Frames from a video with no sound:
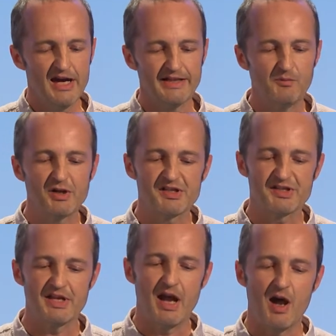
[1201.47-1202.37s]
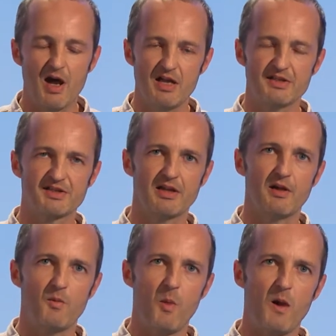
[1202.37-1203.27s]
And then we can see,
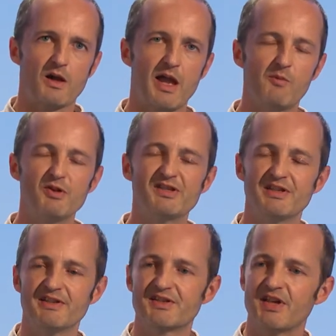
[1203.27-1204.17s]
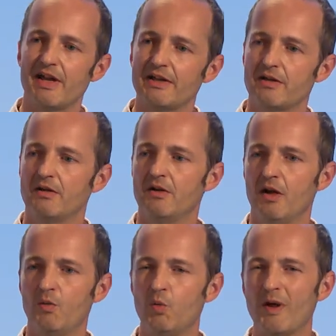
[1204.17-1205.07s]
say, can we see inside
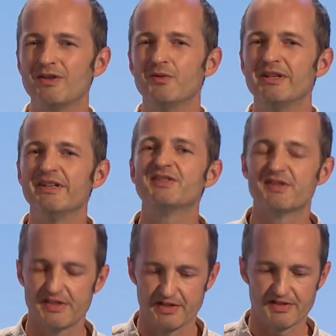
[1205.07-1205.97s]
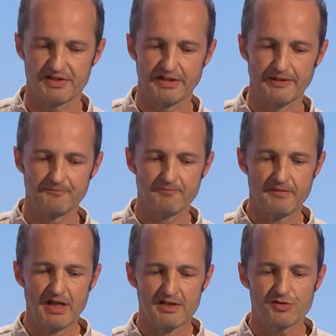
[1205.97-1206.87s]
and when do we need to see inside?
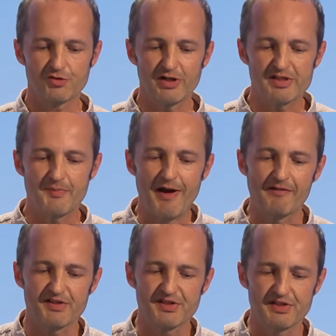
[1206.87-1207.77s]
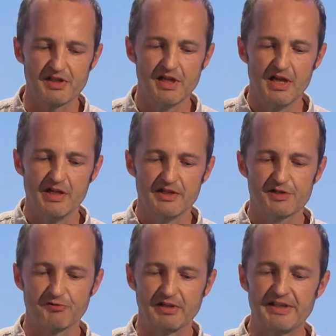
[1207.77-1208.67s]
So transparency
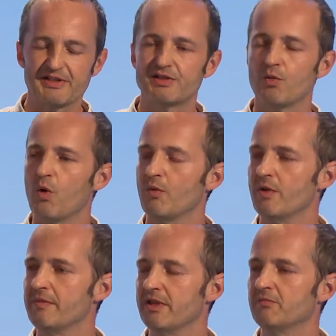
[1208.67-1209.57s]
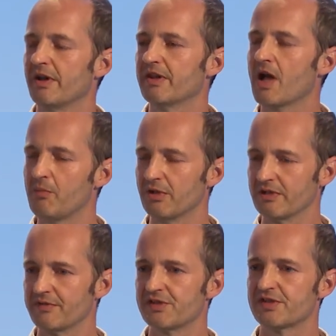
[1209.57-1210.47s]
is related to what we mean by the
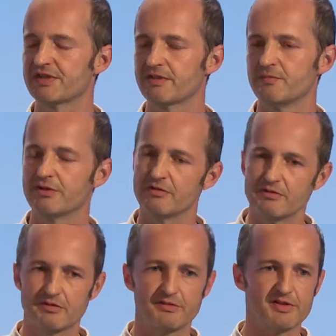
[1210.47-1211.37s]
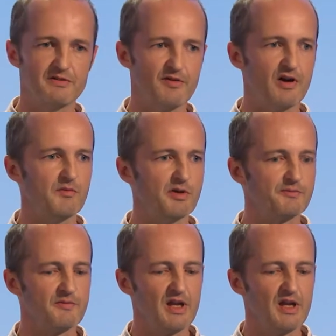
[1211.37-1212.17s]
coupling of the system to, to its environment.